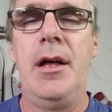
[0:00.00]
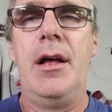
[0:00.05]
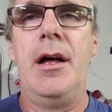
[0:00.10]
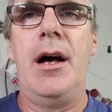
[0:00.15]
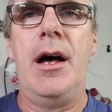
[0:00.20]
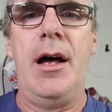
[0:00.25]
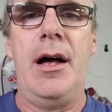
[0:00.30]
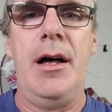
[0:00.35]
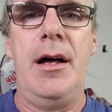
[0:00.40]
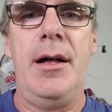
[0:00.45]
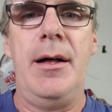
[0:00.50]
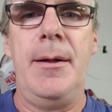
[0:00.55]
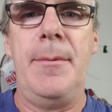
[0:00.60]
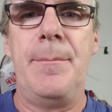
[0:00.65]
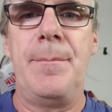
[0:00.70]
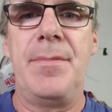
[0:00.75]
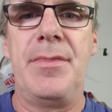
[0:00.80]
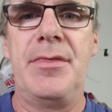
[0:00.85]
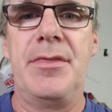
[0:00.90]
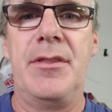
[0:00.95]

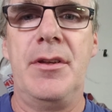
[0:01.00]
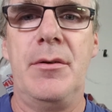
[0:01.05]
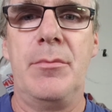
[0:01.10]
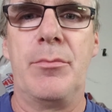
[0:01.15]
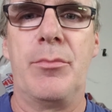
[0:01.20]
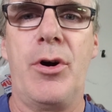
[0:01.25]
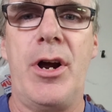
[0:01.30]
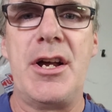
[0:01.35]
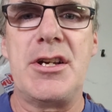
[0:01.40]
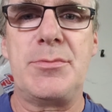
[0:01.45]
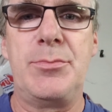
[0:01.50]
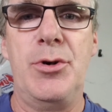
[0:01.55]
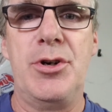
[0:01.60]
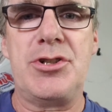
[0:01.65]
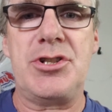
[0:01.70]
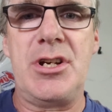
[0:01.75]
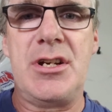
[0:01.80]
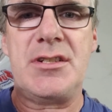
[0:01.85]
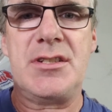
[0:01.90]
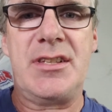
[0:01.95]
The brass
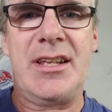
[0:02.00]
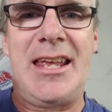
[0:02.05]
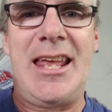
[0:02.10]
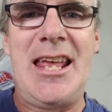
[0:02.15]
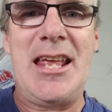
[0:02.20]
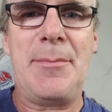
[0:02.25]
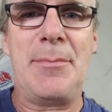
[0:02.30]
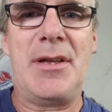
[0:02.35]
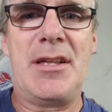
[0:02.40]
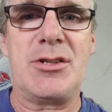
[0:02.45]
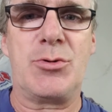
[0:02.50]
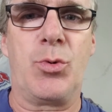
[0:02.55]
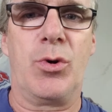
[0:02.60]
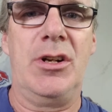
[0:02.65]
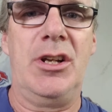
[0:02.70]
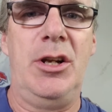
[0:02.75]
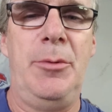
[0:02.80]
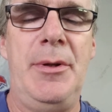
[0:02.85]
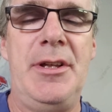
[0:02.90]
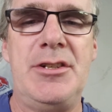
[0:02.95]
bushings, the kingpins were a
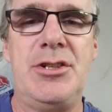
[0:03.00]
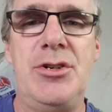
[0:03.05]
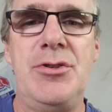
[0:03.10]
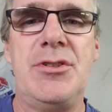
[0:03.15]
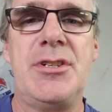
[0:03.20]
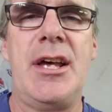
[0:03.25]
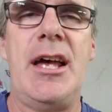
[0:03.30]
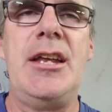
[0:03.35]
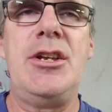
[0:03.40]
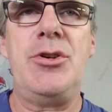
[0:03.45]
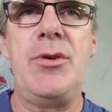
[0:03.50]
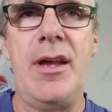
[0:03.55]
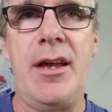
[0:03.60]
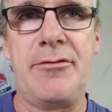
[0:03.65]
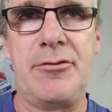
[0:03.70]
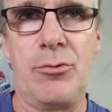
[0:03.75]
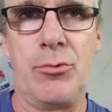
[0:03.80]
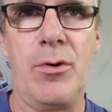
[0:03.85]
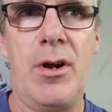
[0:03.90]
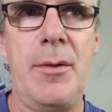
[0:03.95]
little bit too tight. You
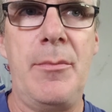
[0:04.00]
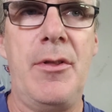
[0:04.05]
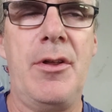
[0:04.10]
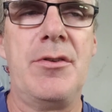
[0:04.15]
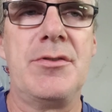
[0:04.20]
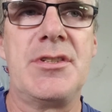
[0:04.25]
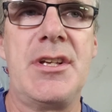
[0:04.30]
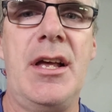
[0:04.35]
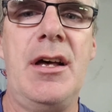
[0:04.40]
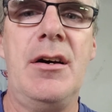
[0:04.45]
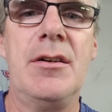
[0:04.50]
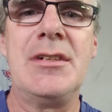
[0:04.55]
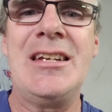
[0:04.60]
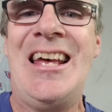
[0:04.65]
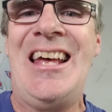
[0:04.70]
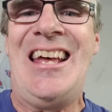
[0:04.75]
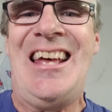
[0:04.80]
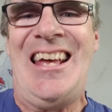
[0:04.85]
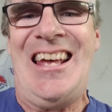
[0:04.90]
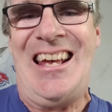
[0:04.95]
have to ream those out.
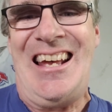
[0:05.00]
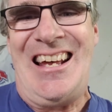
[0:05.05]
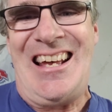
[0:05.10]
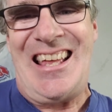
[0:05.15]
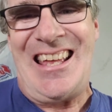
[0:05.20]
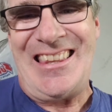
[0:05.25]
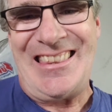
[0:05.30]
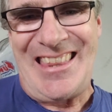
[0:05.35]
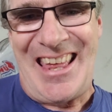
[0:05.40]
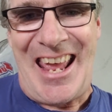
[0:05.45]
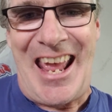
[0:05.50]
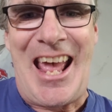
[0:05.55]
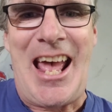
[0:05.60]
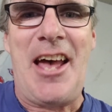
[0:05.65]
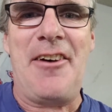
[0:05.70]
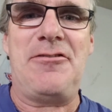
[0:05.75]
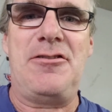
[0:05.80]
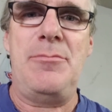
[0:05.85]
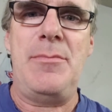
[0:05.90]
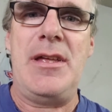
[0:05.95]
They
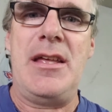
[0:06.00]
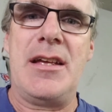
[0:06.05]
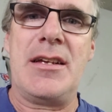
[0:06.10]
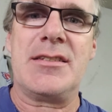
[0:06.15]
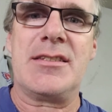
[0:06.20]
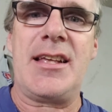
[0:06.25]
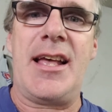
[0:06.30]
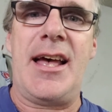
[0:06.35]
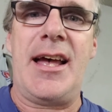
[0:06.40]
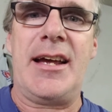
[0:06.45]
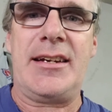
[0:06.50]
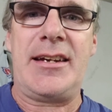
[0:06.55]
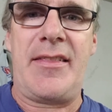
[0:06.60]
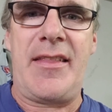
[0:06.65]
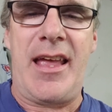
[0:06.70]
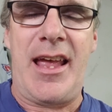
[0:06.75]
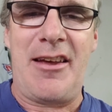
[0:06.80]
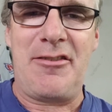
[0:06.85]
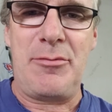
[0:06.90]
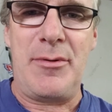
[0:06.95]
have to be exact and
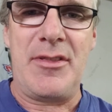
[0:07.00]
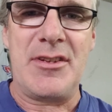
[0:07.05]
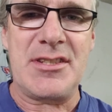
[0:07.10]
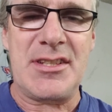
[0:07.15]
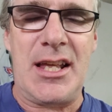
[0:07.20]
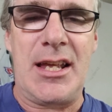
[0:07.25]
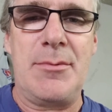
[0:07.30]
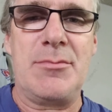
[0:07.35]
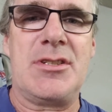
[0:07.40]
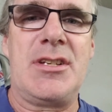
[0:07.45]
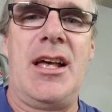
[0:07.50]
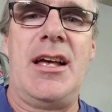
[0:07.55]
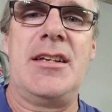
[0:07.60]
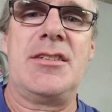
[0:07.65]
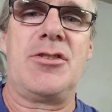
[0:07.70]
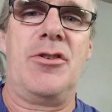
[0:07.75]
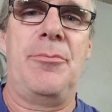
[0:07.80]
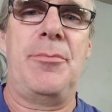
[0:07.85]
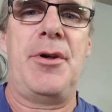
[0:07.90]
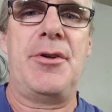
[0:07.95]
they have to be the same
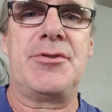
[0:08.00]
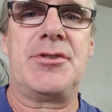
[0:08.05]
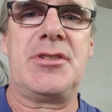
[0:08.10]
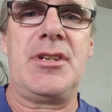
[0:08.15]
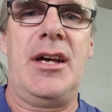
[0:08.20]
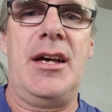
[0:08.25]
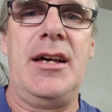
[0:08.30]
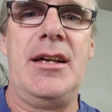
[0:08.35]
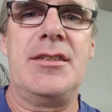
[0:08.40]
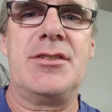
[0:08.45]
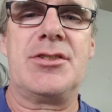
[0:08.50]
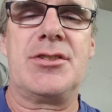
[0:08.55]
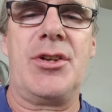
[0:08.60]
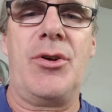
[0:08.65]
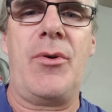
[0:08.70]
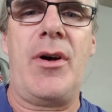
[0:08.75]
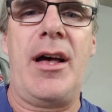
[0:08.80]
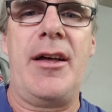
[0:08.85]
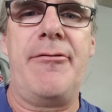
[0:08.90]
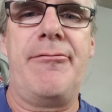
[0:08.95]
size on both sides,
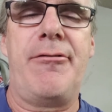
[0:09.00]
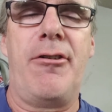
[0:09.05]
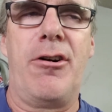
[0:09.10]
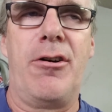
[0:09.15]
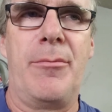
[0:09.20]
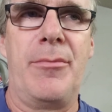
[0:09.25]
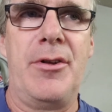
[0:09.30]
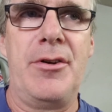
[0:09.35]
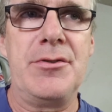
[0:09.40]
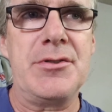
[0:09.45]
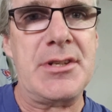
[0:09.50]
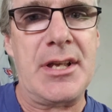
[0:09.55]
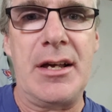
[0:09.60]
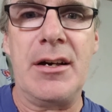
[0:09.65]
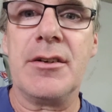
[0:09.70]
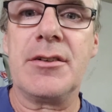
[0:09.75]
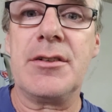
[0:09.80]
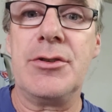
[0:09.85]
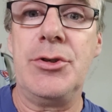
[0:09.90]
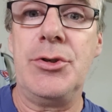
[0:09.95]
so I farm those
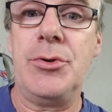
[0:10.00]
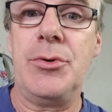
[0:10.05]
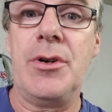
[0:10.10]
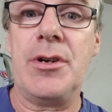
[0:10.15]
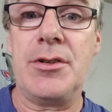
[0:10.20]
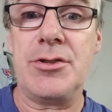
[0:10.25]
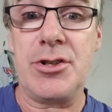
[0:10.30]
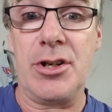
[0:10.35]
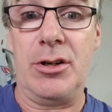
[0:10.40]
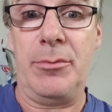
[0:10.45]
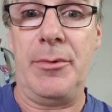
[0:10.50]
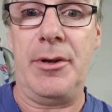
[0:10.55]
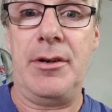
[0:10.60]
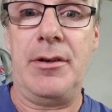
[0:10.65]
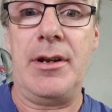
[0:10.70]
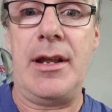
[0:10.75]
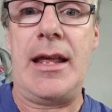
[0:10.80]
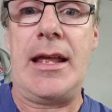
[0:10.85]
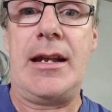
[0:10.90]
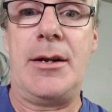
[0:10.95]
out to a
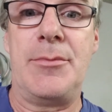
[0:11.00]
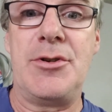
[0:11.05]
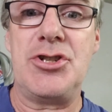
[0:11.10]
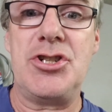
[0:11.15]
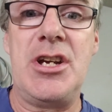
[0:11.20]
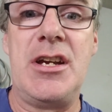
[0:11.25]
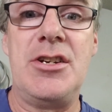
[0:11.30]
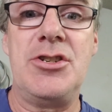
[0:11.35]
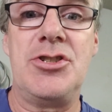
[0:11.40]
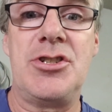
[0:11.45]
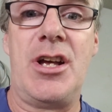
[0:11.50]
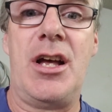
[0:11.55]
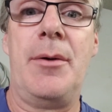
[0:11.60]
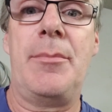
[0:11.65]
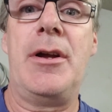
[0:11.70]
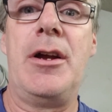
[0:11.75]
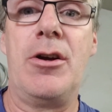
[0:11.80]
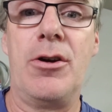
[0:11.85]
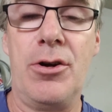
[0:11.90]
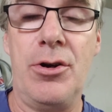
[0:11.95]
gentleman at a machine shop
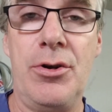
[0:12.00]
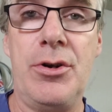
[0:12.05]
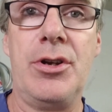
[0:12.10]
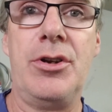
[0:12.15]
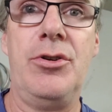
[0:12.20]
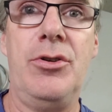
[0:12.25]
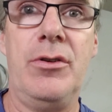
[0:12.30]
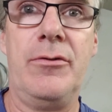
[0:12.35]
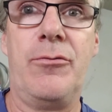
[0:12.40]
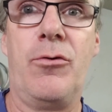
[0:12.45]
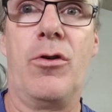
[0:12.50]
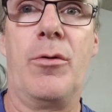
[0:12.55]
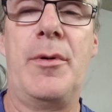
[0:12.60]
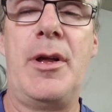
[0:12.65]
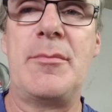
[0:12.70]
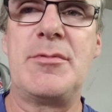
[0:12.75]
here who can do it for me.